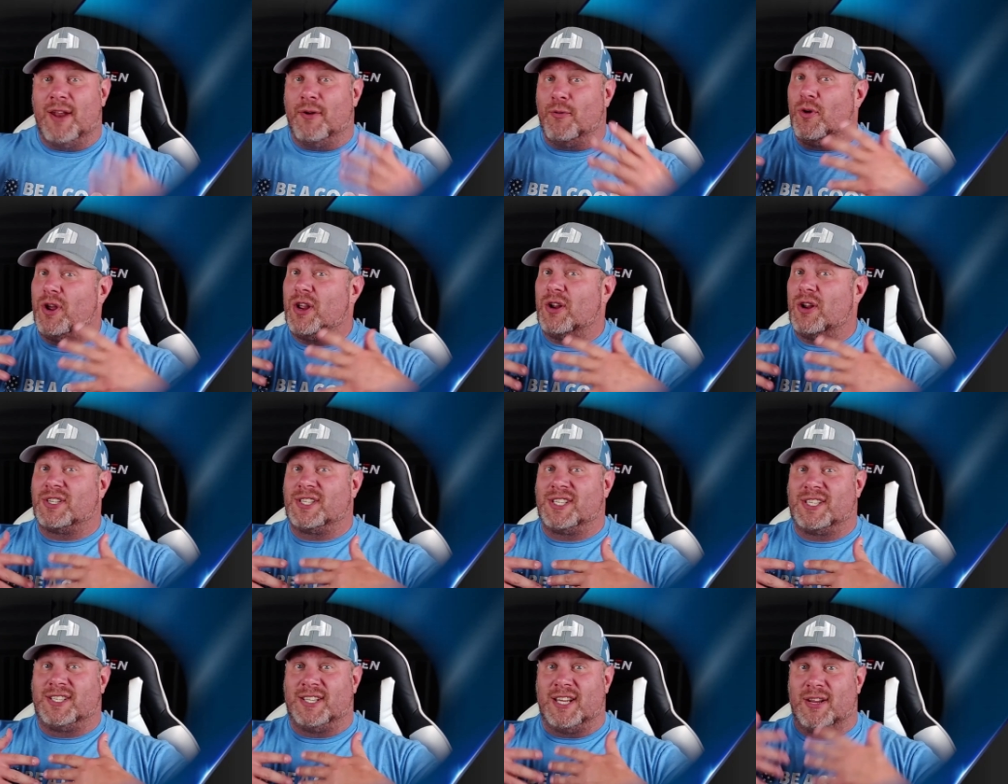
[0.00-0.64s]
And
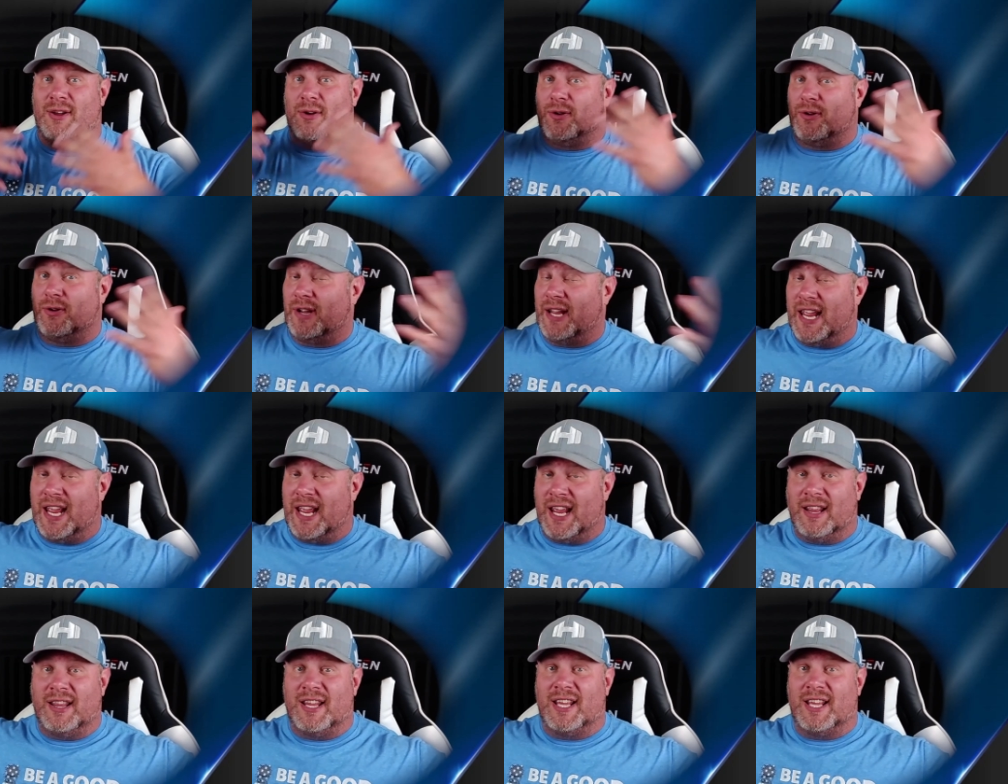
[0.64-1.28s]
we are
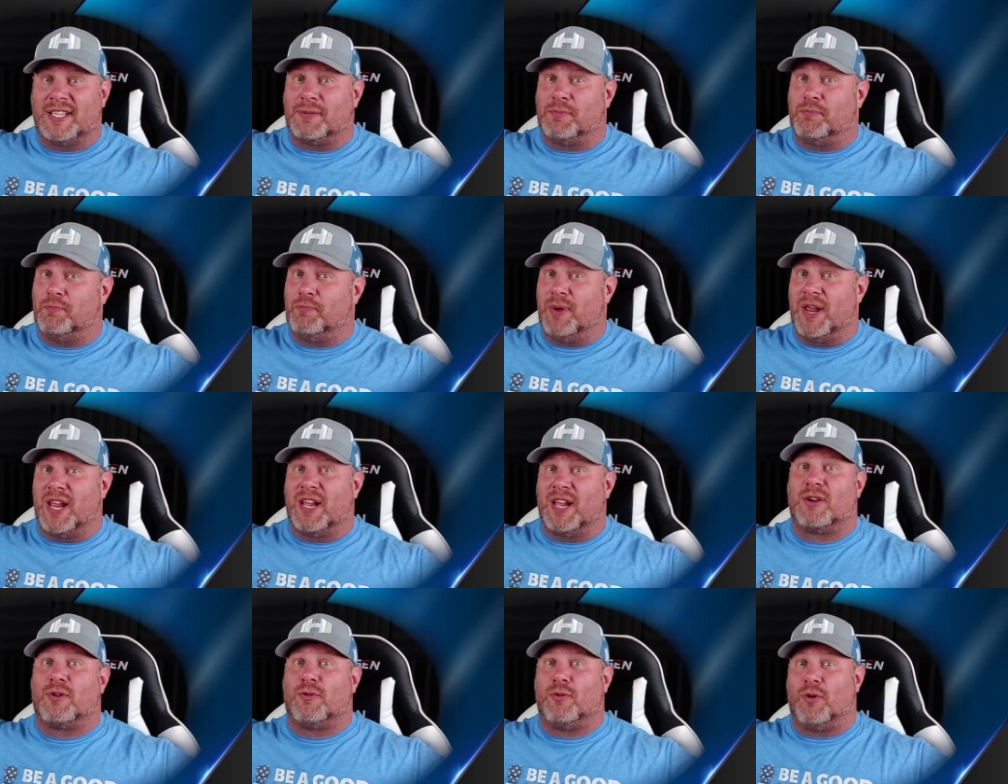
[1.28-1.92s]
still in this
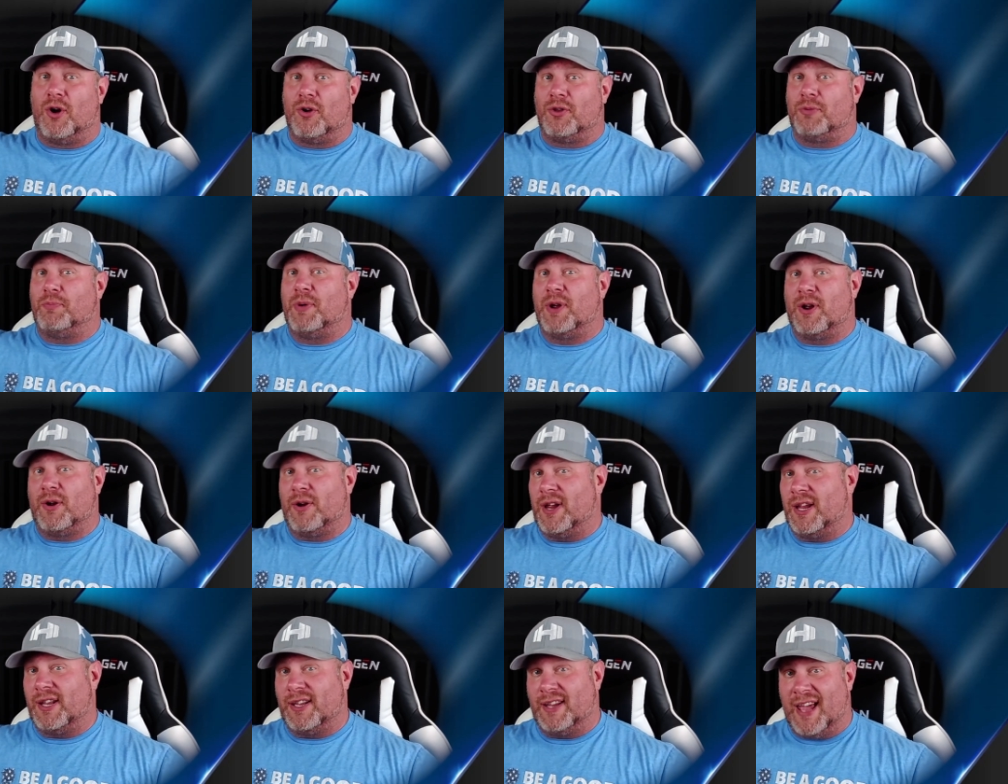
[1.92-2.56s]
big growth
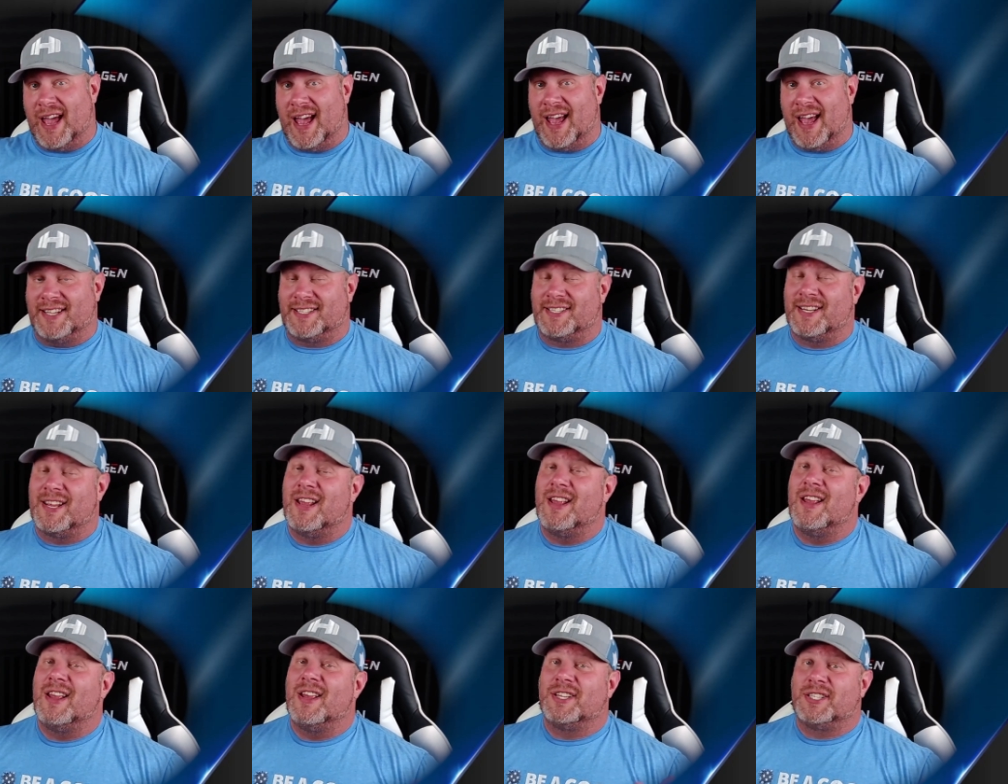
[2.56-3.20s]
period,
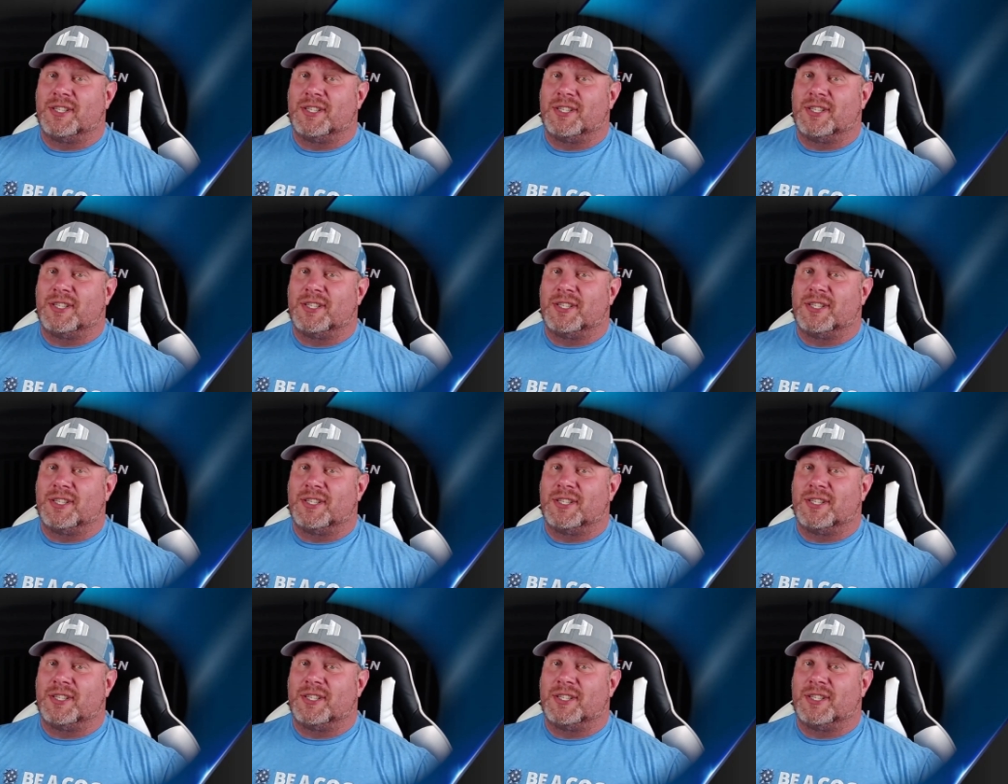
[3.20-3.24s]
guys.